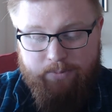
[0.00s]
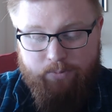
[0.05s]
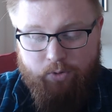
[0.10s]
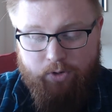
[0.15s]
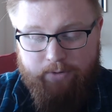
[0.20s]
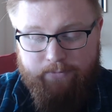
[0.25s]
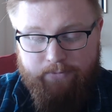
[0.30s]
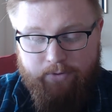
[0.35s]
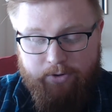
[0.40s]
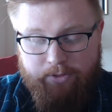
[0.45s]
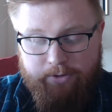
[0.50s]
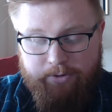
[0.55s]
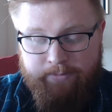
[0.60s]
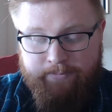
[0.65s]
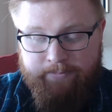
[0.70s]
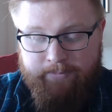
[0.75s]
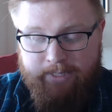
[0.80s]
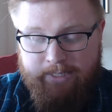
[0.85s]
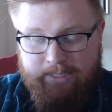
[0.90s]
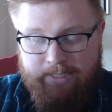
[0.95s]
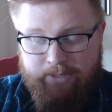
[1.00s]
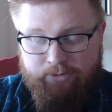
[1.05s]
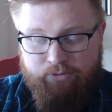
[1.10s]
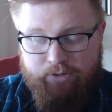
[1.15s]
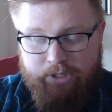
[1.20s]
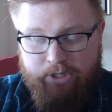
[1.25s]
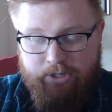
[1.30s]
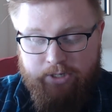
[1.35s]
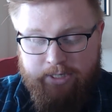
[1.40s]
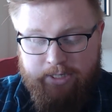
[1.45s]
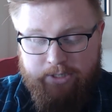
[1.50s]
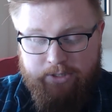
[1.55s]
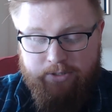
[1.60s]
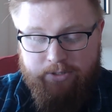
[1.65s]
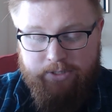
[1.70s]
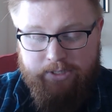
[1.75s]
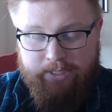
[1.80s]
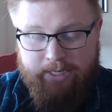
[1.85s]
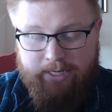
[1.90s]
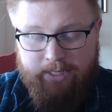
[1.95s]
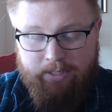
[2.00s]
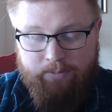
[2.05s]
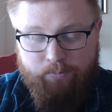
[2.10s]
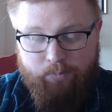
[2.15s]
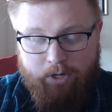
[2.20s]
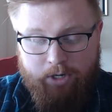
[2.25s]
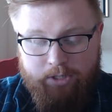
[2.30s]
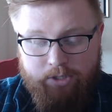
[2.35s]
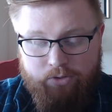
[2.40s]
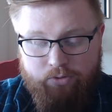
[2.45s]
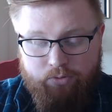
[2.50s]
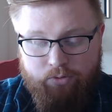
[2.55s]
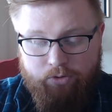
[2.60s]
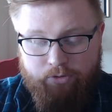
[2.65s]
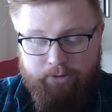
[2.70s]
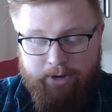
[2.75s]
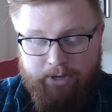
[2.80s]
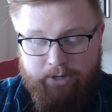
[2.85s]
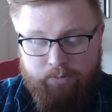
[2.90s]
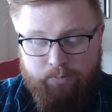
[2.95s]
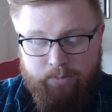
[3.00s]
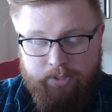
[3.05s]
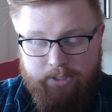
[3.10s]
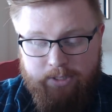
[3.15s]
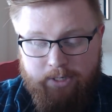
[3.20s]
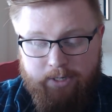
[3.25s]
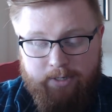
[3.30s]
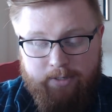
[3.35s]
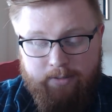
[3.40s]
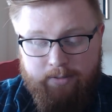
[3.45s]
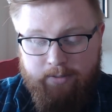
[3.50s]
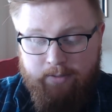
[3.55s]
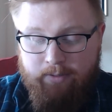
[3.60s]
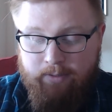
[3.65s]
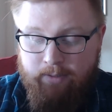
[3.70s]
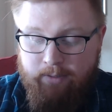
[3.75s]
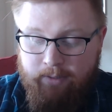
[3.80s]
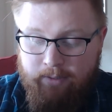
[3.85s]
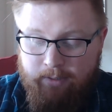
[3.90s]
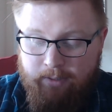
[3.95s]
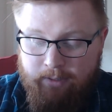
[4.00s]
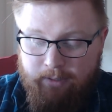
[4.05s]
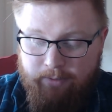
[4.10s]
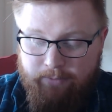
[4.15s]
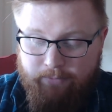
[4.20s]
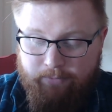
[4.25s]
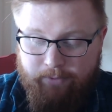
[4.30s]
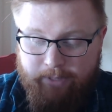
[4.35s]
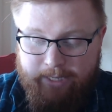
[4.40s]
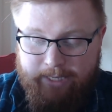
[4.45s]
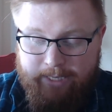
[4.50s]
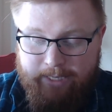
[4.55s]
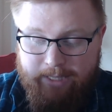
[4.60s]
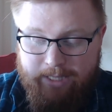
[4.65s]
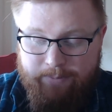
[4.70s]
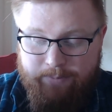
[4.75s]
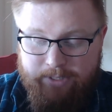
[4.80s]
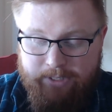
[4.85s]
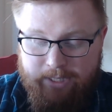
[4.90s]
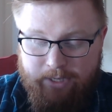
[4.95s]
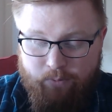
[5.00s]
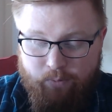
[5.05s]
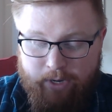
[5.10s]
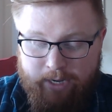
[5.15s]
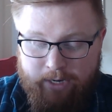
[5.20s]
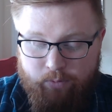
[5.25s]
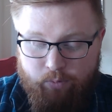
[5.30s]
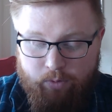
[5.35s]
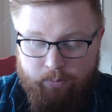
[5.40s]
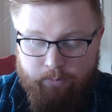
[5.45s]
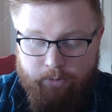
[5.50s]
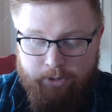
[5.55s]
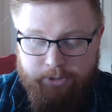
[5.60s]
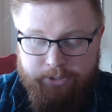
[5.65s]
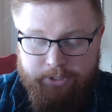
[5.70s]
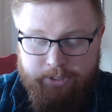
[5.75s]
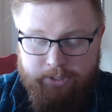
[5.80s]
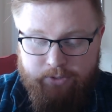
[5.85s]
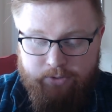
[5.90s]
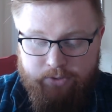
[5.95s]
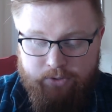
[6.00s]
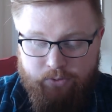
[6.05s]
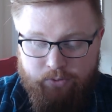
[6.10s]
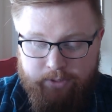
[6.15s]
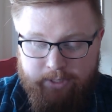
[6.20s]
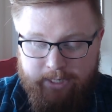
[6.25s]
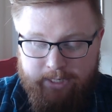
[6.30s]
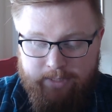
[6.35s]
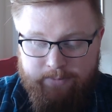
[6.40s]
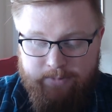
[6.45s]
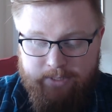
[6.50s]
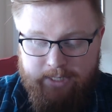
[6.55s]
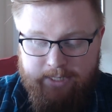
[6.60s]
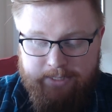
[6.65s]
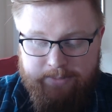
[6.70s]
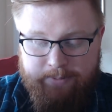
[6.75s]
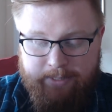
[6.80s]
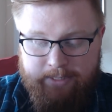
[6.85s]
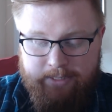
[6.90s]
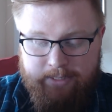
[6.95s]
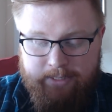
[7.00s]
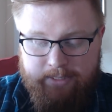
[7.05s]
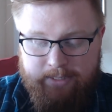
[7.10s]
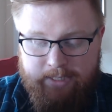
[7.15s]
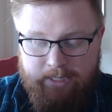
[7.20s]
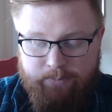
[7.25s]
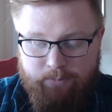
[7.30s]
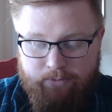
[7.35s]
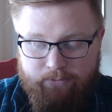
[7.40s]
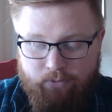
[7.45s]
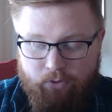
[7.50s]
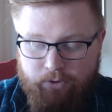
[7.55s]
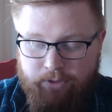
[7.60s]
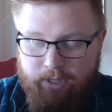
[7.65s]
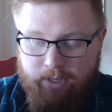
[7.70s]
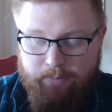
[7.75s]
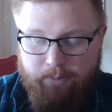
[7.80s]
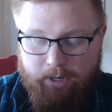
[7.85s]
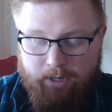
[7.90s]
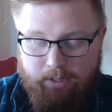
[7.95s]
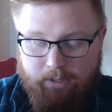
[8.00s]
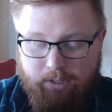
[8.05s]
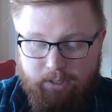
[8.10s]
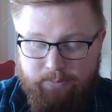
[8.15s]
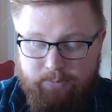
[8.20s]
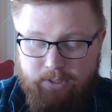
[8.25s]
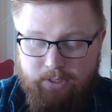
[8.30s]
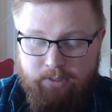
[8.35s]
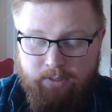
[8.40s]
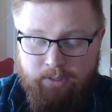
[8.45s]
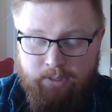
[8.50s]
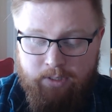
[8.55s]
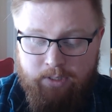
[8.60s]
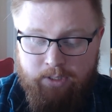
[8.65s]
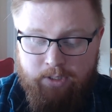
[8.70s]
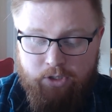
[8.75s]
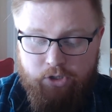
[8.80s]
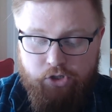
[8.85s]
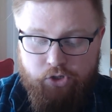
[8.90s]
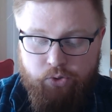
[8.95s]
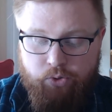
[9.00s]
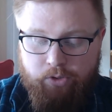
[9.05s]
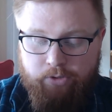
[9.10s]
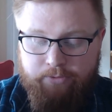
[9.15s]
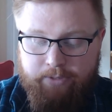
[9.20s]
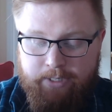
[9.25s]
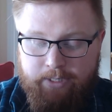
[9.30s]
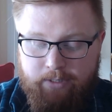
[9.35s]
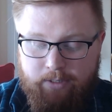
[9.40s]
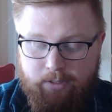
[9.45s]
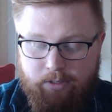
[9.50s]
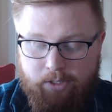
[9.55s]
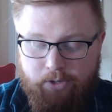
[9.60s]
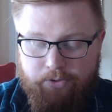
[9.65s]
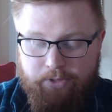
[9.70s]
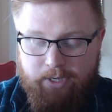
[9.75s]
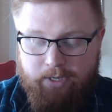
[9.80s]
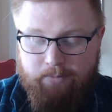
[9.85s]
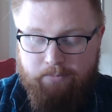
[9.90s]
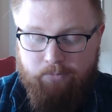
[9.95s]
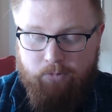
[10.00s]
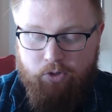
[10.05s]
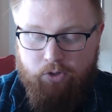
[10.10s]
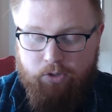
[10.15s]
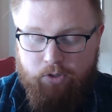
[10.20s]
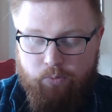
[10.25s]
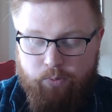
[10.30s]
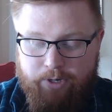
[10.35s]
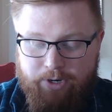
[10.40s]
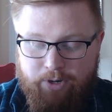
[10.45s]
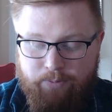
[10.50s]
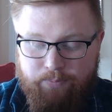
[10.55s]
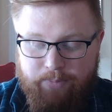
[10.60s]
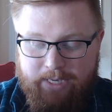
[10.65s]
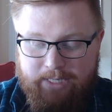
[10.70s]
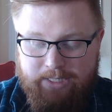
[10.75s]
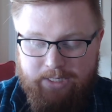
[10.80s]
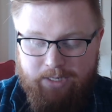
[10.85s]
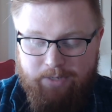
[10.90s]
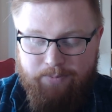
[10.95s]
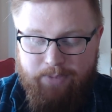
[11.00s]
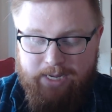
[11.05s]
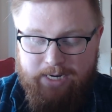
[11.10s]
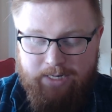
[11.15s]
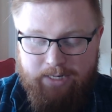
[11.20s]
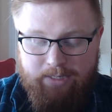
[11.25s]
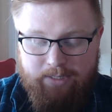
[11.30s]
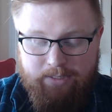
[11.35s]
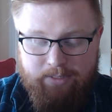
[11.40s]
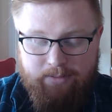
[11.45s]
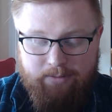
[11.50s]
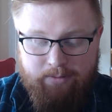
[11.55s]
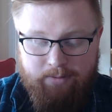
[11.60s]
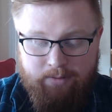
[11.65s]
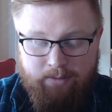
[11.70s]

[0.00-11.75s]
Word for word: the point further, instead returning to their silent march through the crowded bazaar. Flanking them as they went were merchants who sold items he expected to see before the apocalypse: jewelry, clothing, cookware, and basic amenities.